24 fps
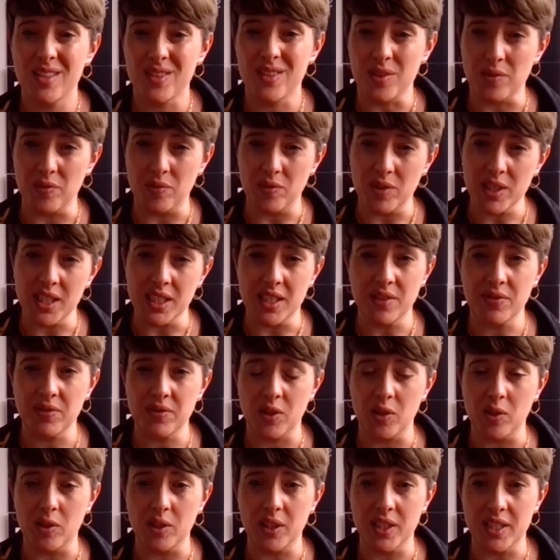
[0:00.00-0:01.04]
sort of really
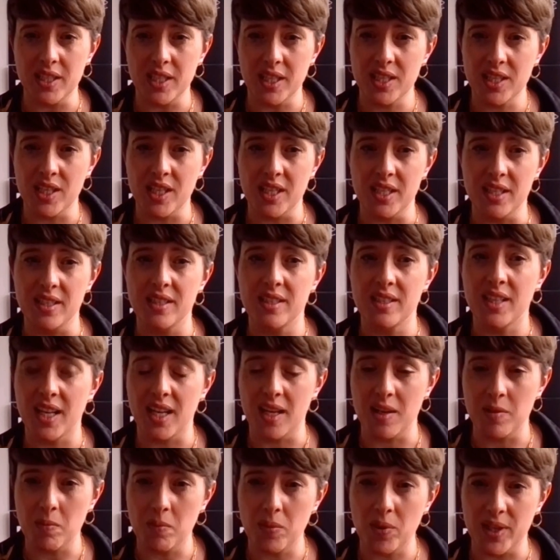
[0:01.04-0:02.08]
difficult conditions
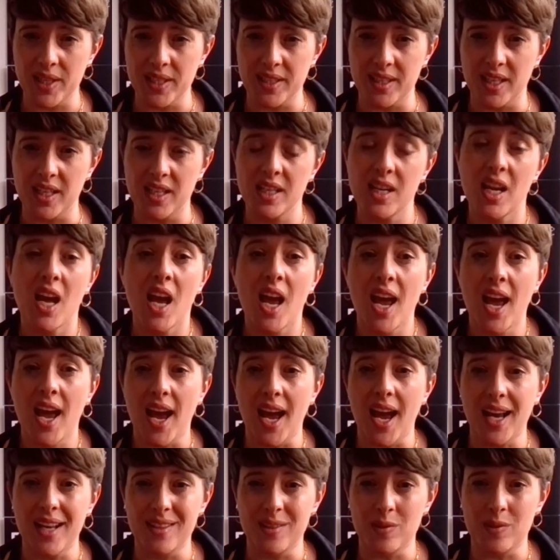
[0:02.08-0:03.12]
in prison,
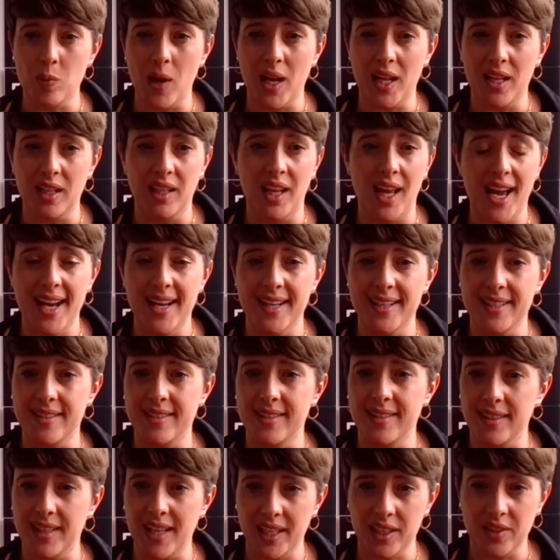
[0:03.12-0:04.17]
as well as
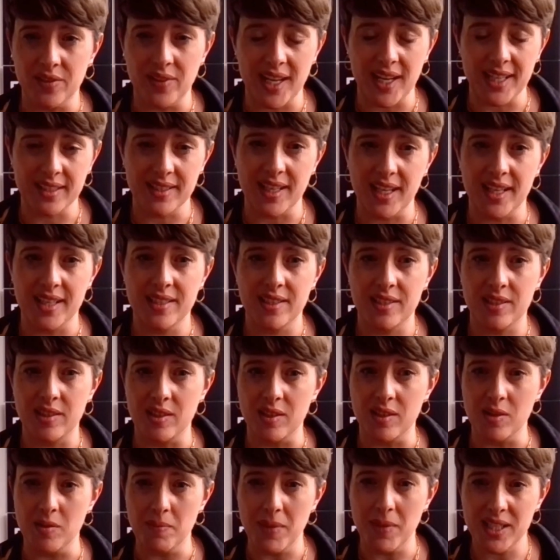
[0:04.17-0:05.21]
lack of access
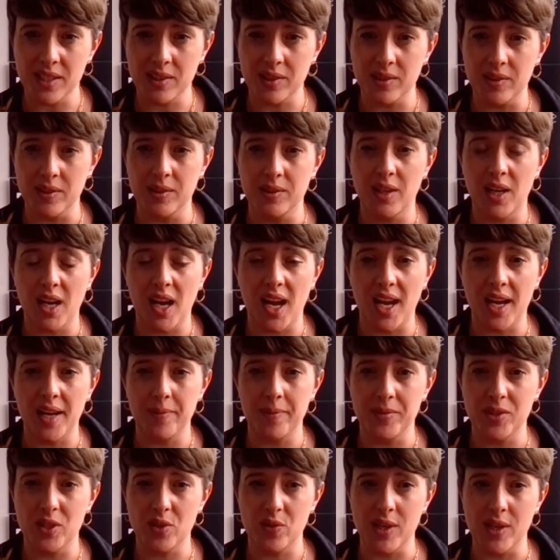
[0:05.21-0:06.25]
to medical
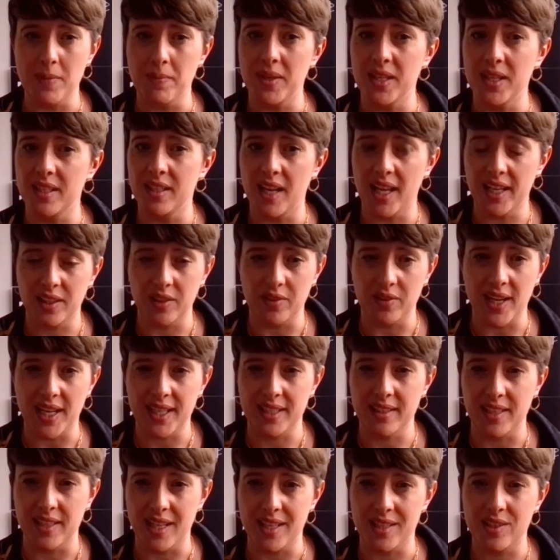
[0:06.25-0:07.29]
treatment, lack of
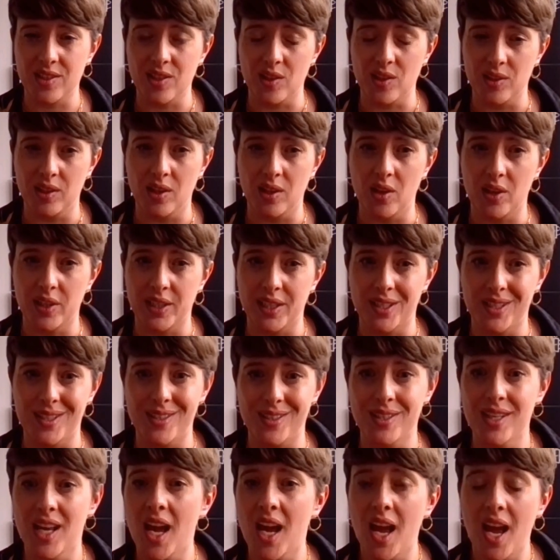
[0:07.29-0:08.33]
access to lawyers,
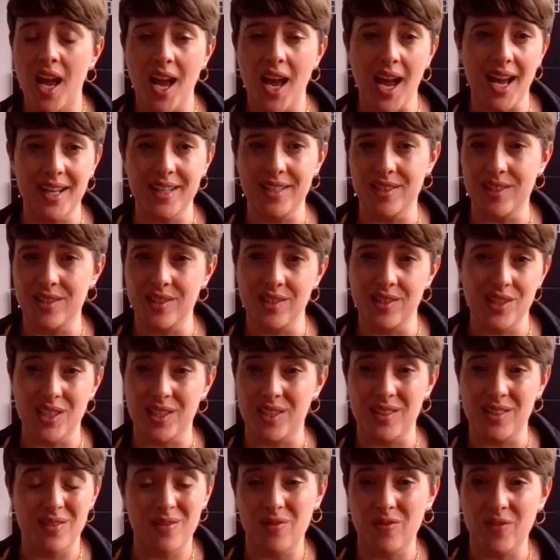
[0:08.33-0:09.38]
and just
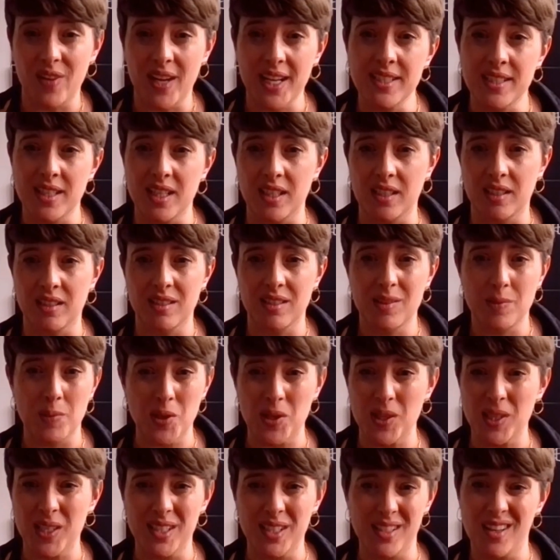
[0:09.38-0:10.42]
facing
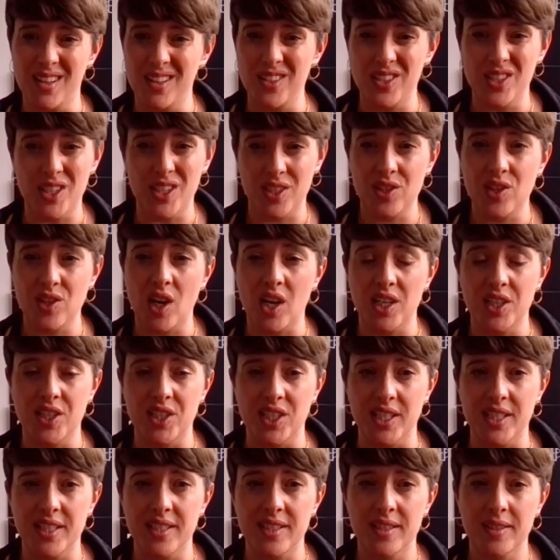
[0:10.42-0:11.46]
spurious and unjust
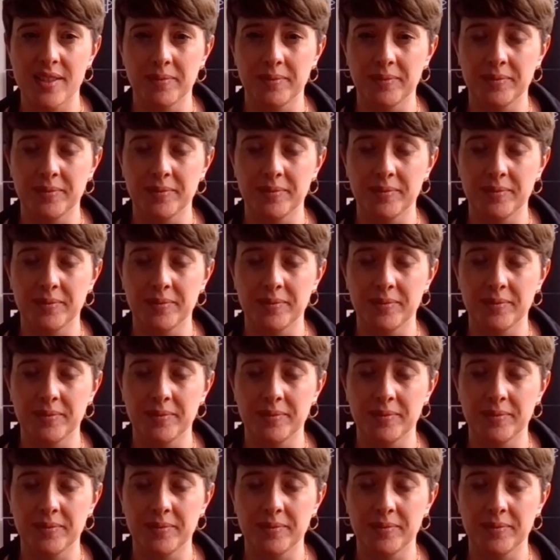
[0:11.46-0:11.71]
charges.